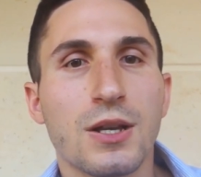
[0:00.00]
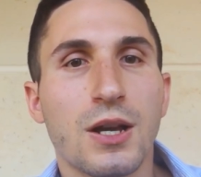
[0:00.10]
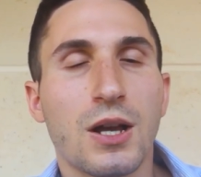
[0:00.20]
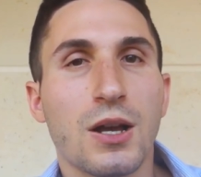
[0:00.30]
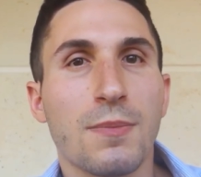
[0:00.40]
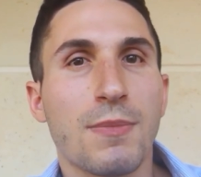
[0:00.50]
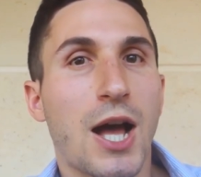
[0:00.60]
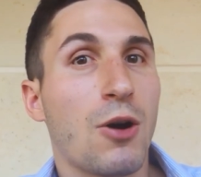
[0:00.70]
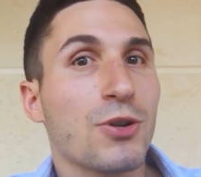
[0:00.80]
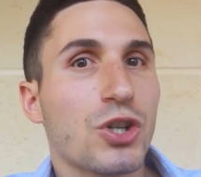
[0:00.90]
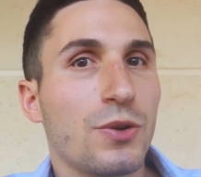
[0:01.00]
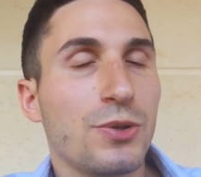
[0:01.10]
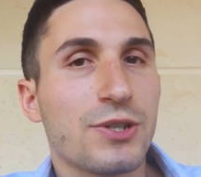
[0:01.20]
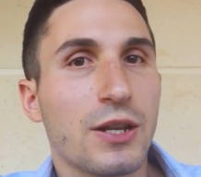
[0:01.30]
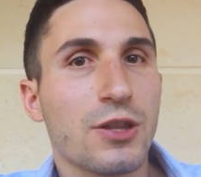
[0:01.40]
How much are you
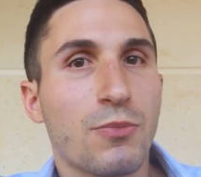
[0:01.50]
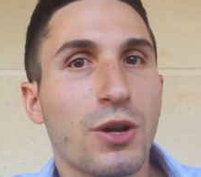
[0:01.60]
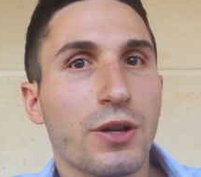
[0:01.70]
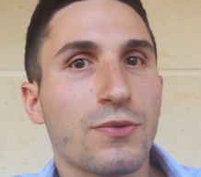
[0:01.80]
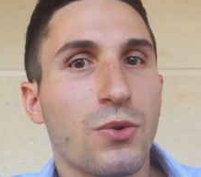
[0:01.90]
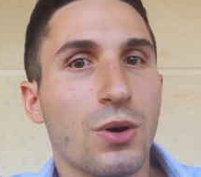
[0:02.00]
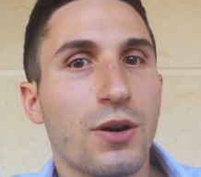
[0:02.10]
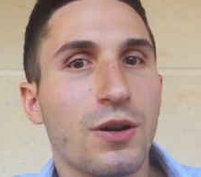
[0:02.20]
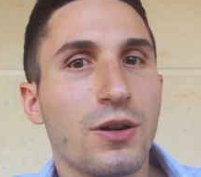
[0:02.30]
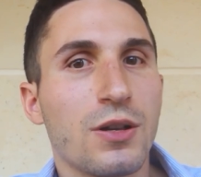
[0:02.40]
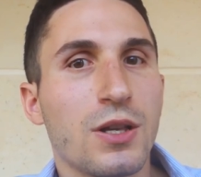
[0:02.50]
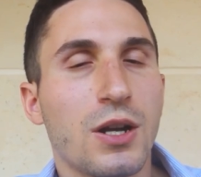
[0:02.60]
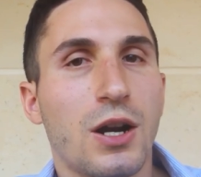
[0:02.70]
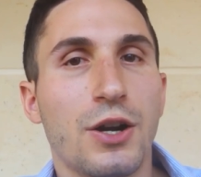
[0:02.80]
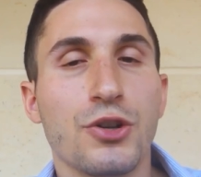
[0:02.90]
selling the product for?
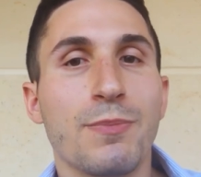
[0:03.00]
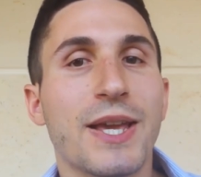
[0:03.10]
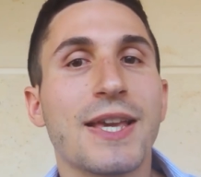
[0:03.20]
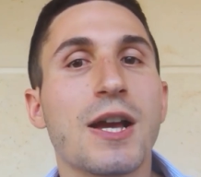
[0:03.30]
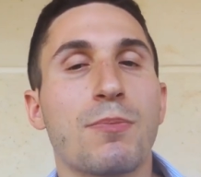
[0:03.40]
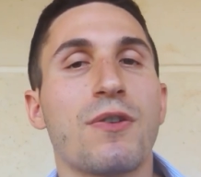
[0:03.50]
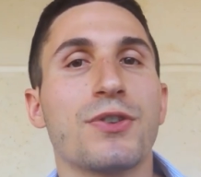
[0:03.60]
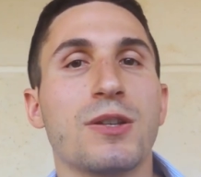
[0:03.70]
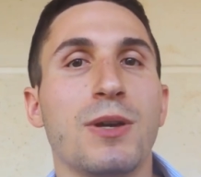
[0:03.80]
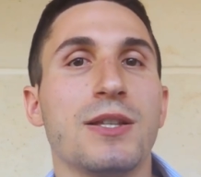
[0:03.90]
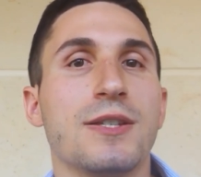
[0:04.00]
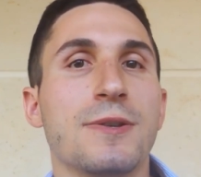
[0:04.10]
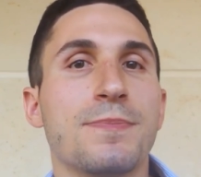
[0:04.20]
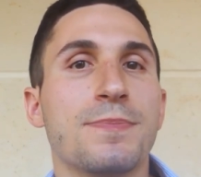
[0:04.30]
Are you making a profitability?